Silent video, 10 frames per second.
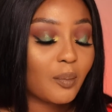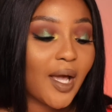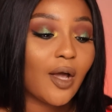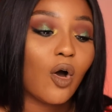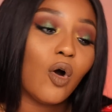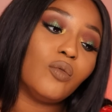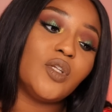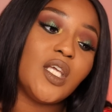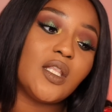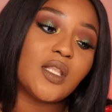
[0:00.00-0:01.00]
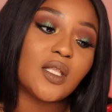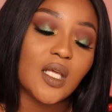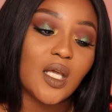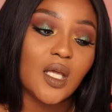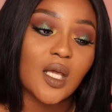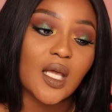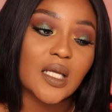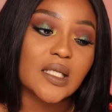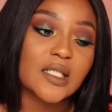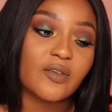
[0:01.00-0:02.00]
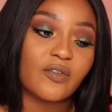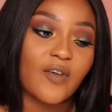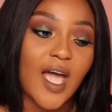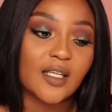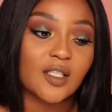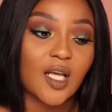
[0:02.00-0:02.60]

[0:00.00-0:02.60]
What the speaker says: My only thing is the fact